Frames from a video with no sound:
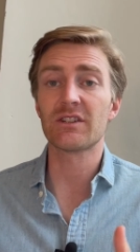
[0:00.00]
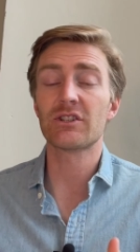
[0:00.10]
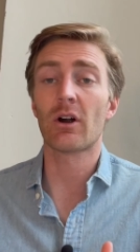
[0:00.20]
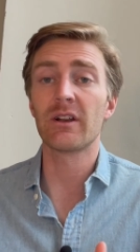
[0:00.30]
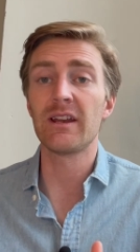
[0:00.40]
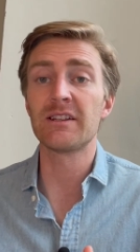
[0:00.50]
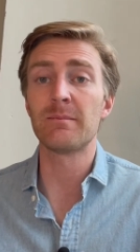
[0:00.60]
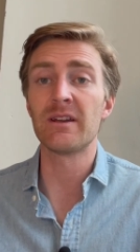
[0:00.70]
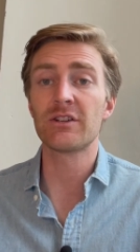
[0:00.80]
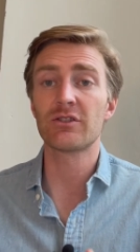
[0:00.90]
started his
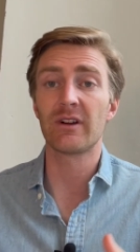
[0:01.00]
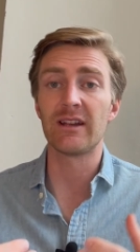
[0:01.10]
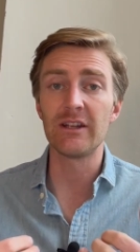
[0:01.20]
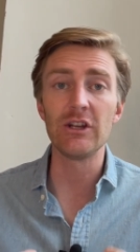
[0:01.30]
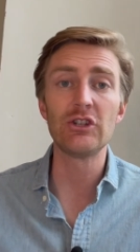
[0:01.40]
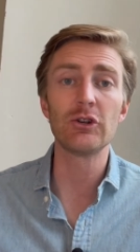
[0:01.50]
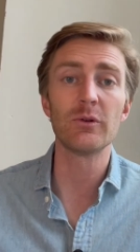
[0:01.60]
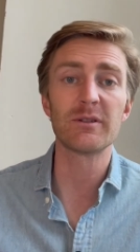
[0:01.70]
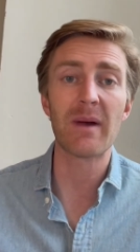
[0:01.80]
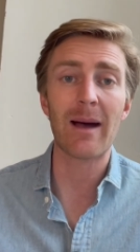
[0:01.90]
ministry and he too
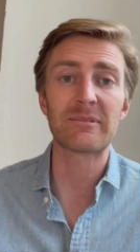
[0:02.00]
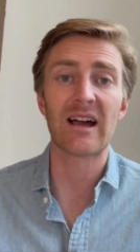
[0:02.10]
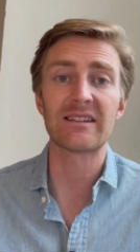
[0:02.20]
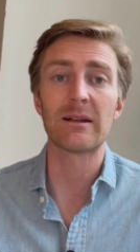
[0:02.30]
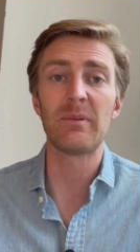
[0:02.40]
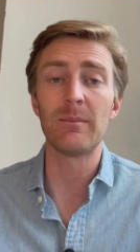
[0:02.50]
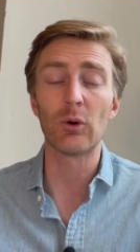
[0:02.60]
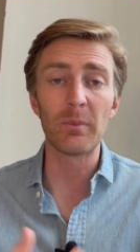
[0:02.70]
is baptizing people.